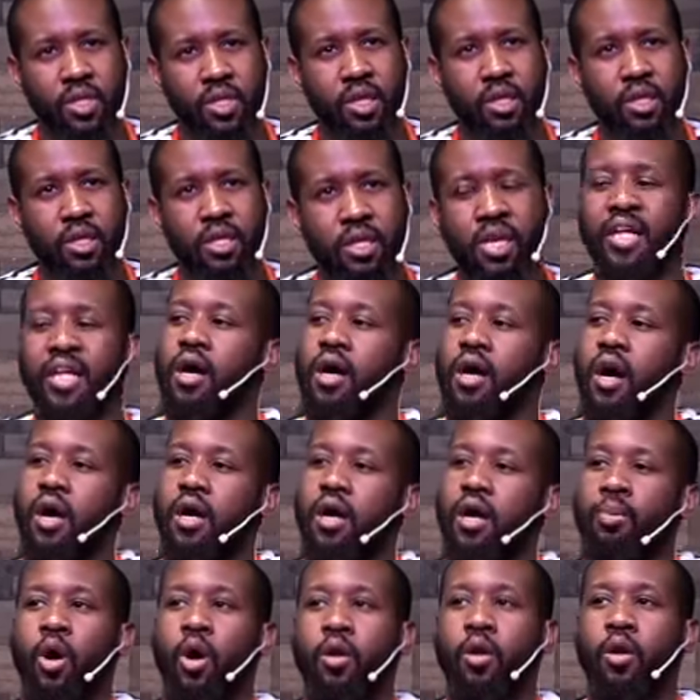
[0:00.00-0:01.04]
not
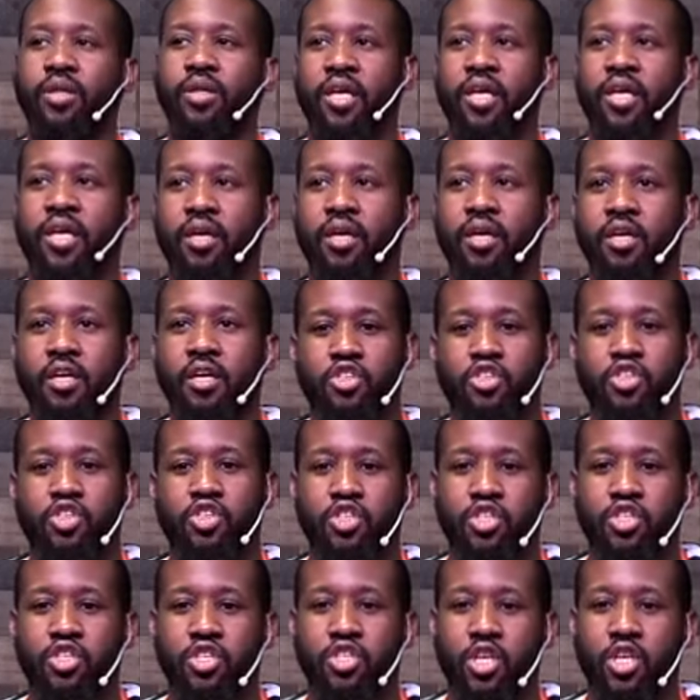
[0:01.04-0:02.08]
talk about the
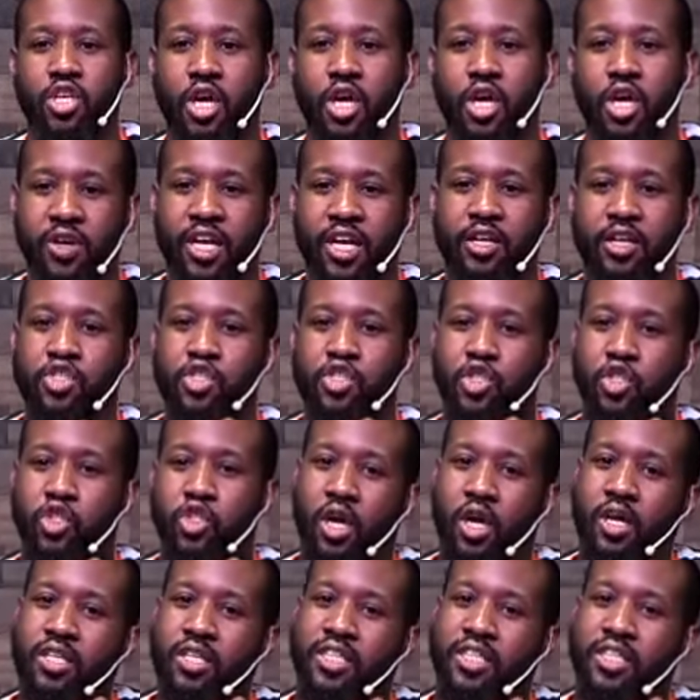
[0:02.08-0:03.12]
suffering and the
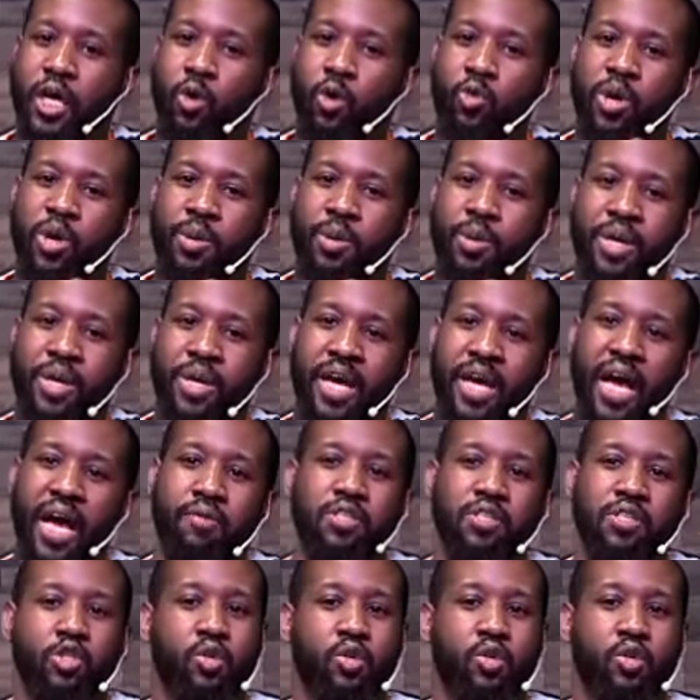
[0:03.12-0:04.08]
struggles that we may have as